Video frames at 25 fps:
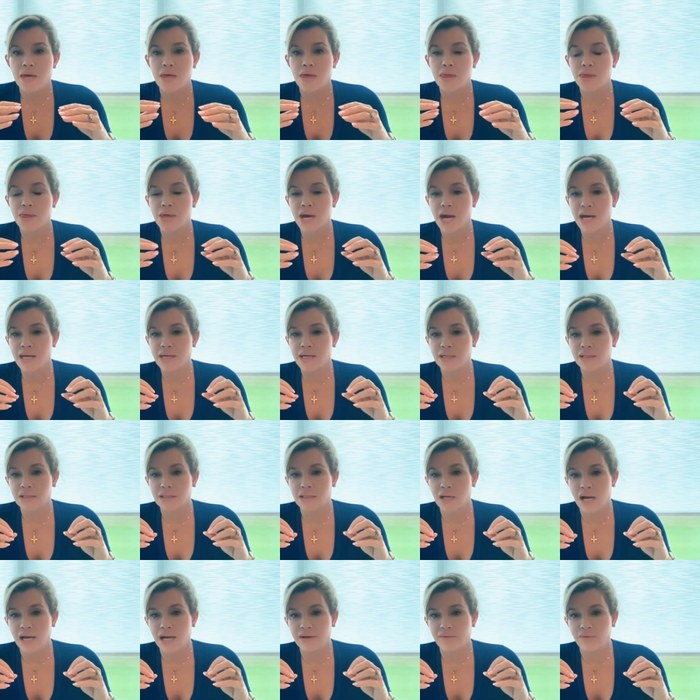Then
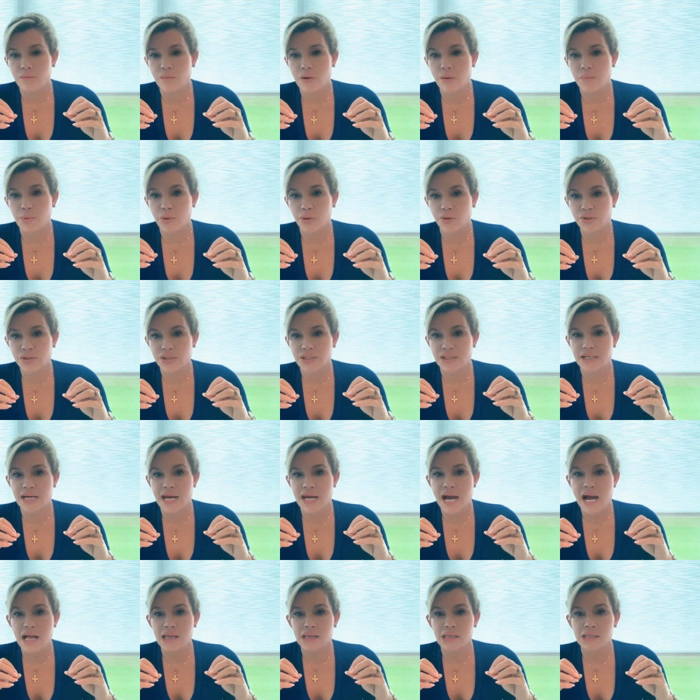aside from a
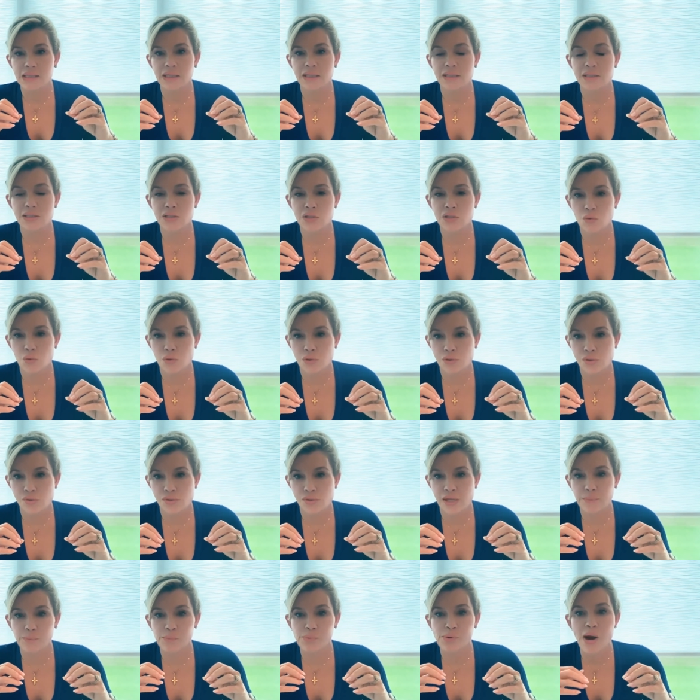personality disorder,
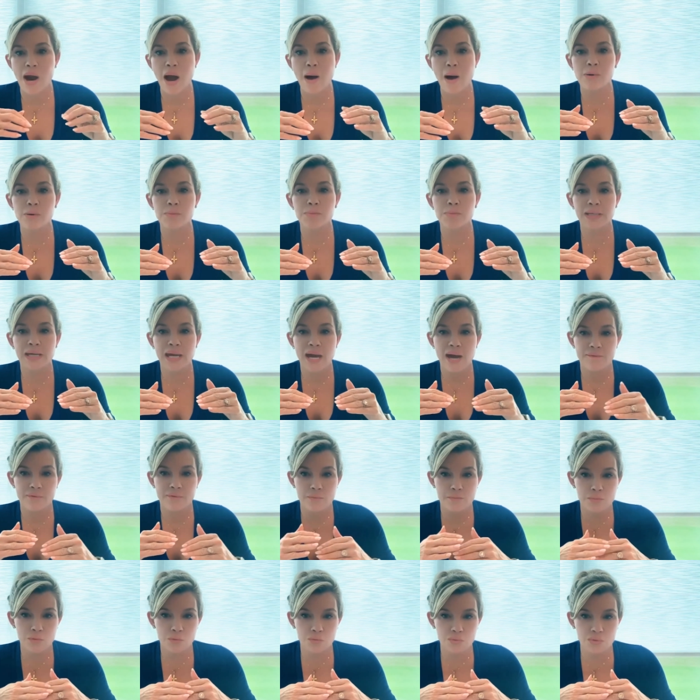they probably have a
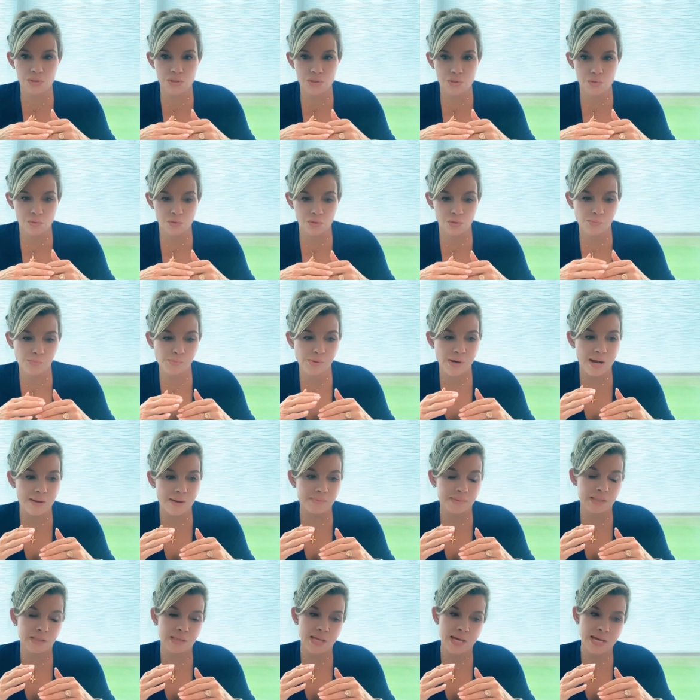mood disorder,
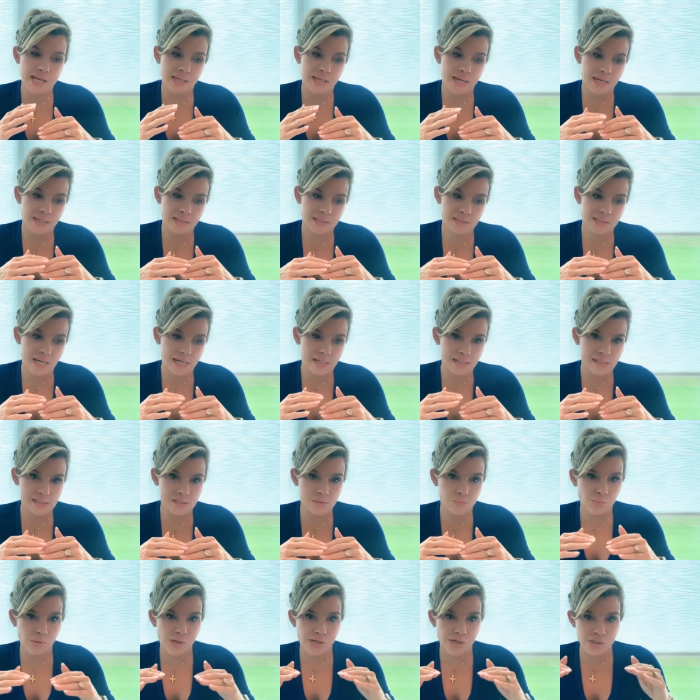probably like anxiety,
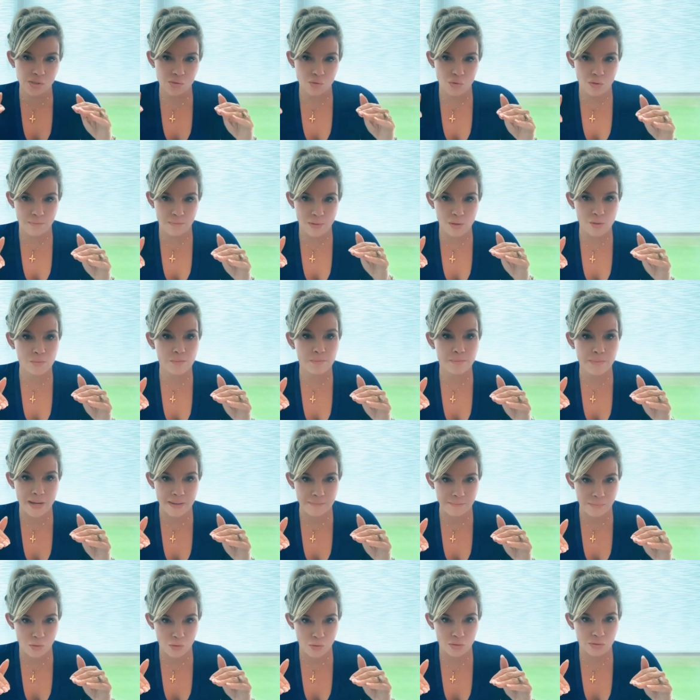depression, or
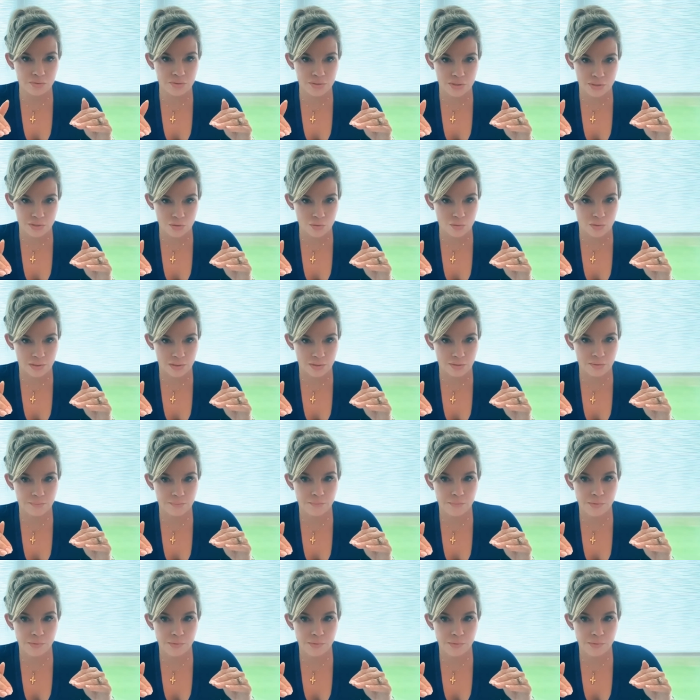bipolar disorder,